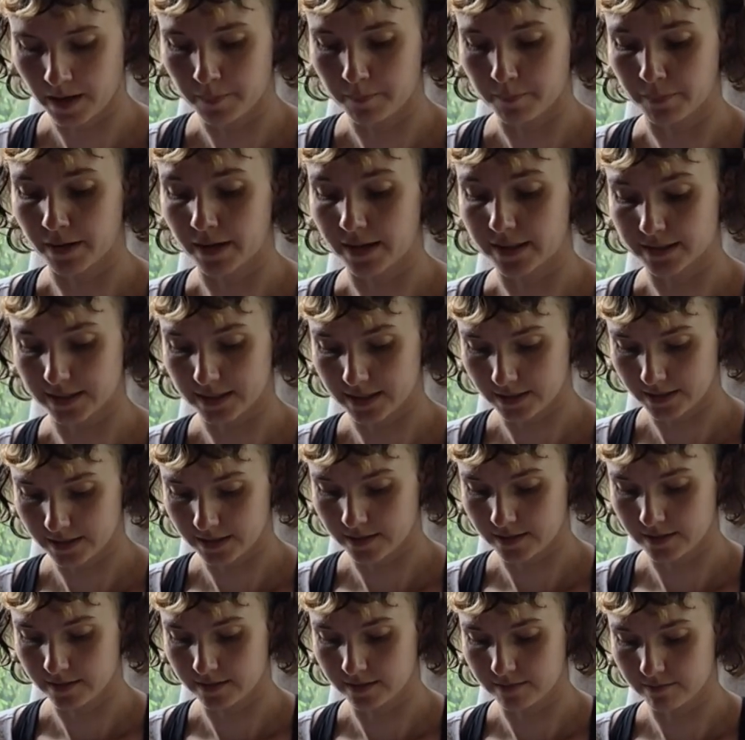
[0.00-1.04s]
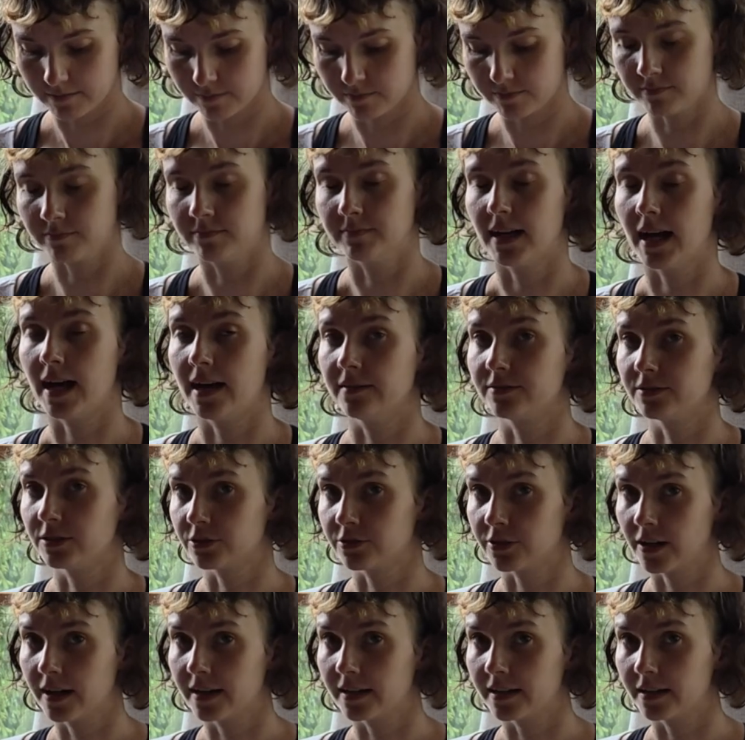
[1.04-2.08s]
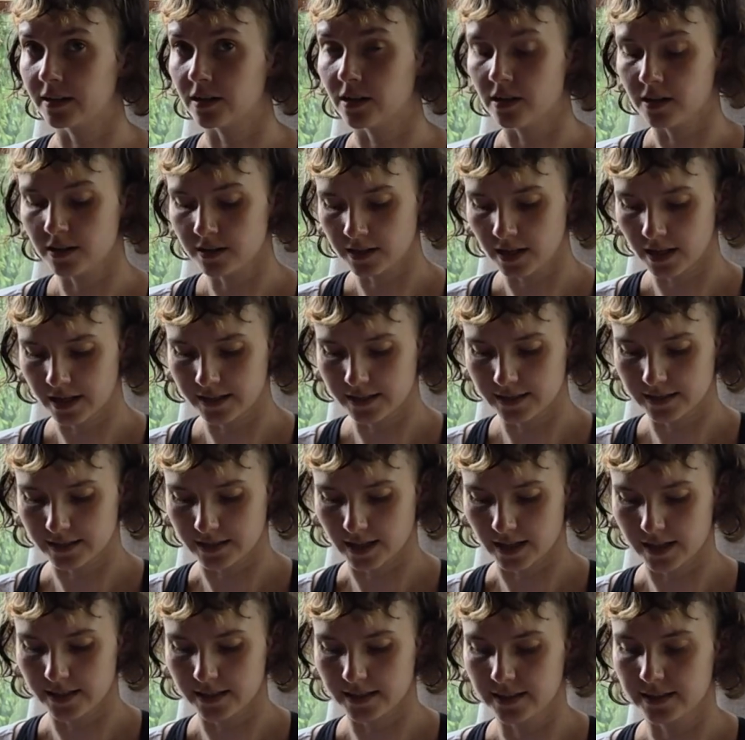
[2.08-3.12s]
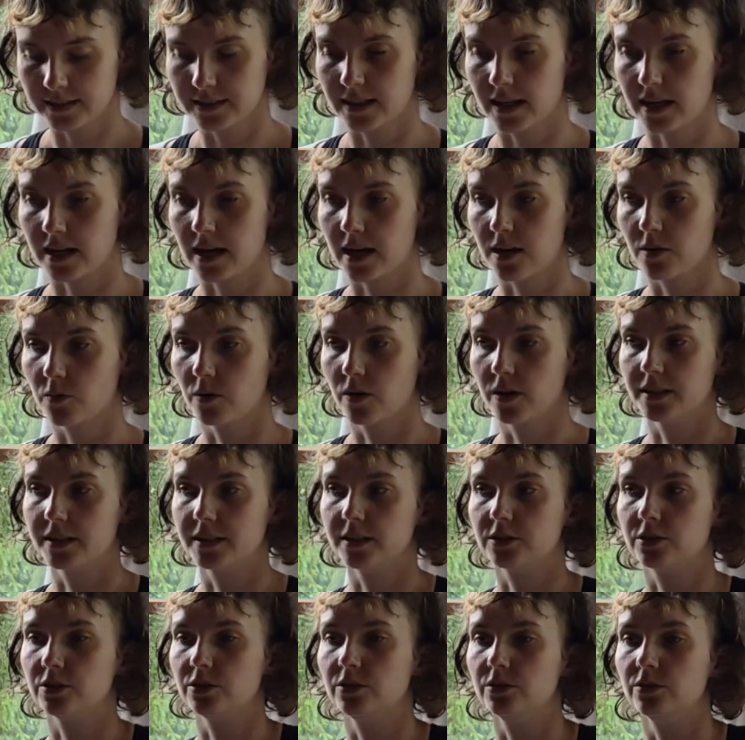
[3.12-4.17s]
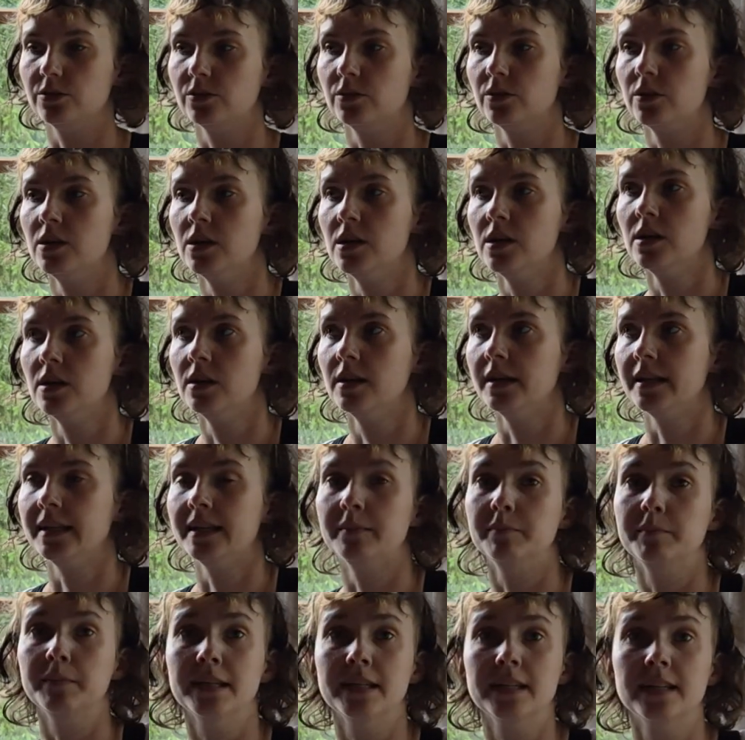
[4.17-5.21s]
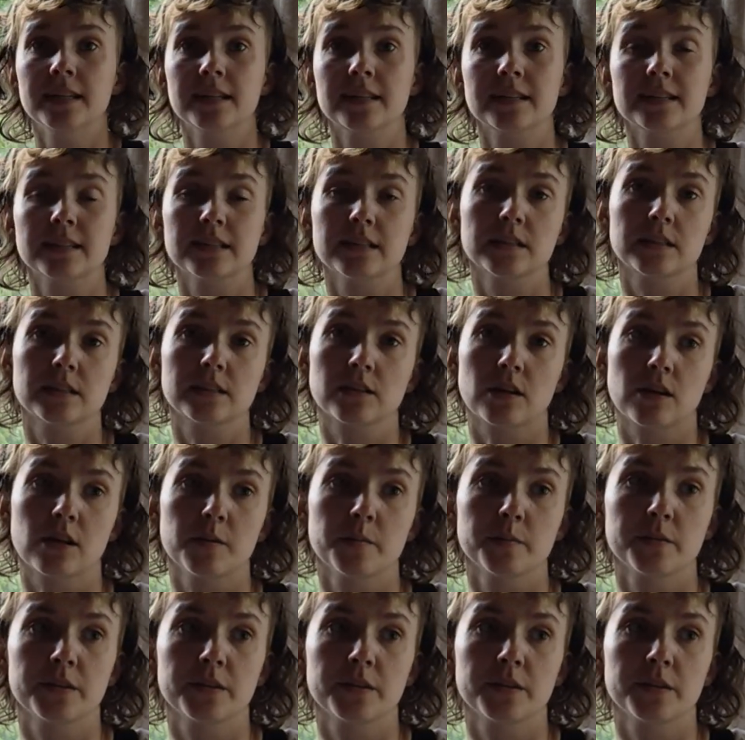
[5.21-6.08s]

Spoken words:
But after trying it on, I decided that I wanted to immediately start